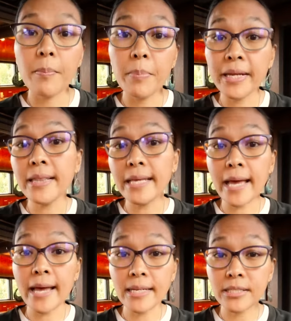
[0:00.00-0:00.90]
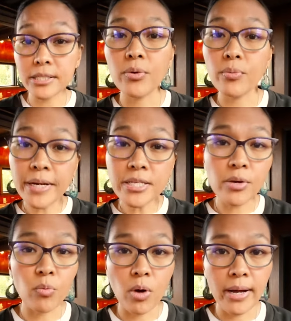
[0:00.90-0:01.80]
But in the end, the
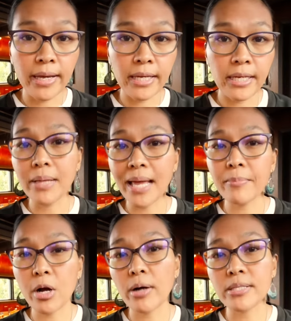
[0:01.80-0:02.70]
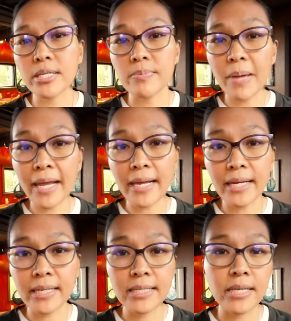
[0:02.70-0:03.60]
reason why blame causes
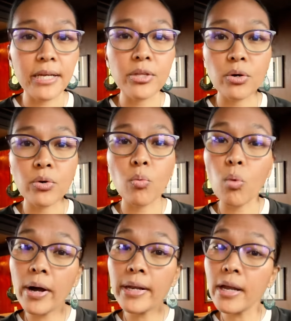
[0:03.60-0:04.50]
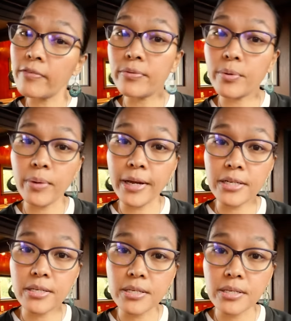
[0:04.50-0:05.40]
pain is either one of three
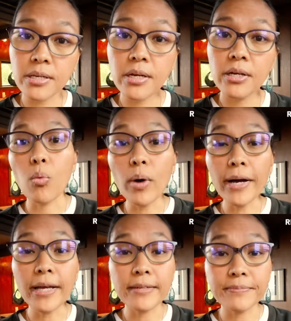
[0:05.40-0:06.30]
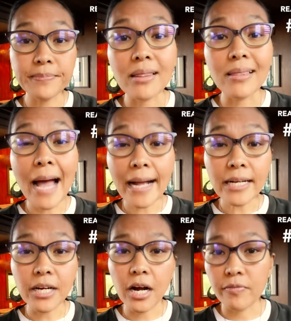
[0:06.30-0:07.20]
ways. One,
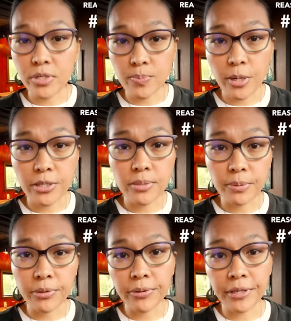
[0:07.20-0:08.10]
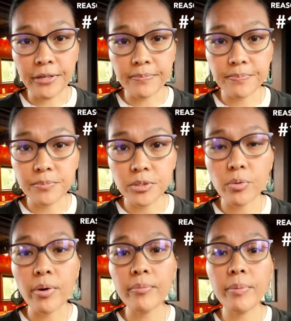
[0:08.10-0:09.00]
lack of responsibility. So
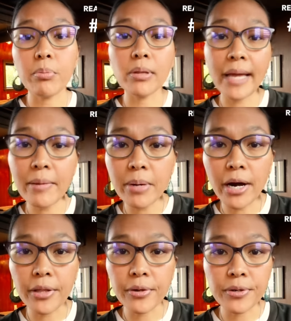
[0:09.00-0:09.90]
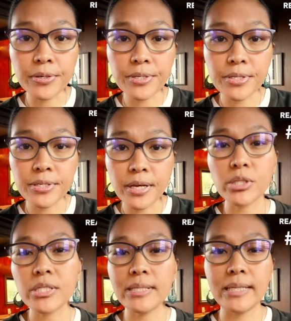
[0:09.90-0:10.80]
when we blame others, we're
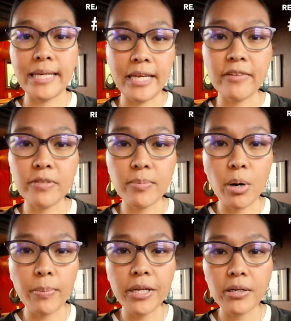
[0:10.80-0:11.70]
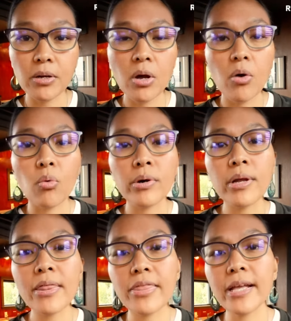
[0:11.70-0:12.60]
just in the heat of the moment. We're
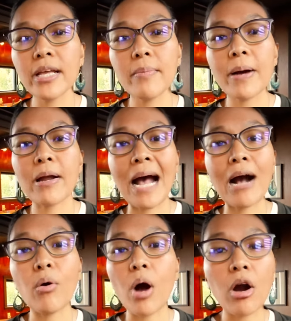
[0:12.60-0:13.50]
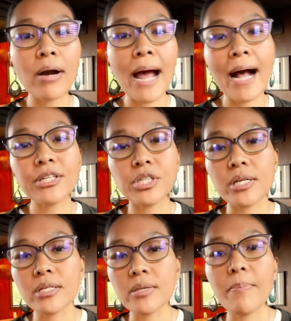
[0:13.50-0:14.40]
not thinking about how our
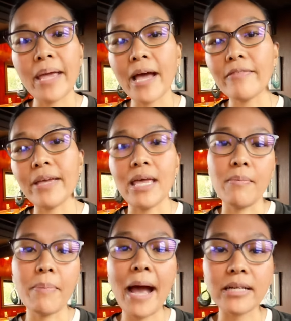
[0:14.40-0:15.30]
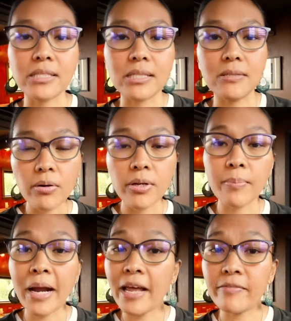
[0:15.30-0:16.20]
actions may have impacted. There
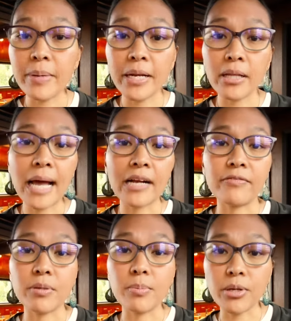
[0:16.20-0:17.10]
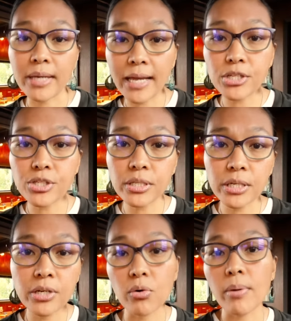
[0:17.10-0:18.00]
might have been a lack of
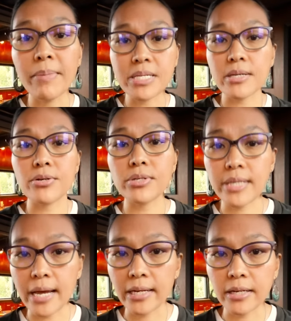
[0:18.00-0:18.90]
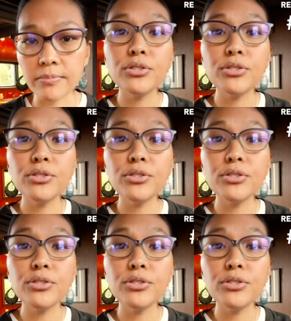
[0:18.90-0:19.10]
communication or a misunderstanding.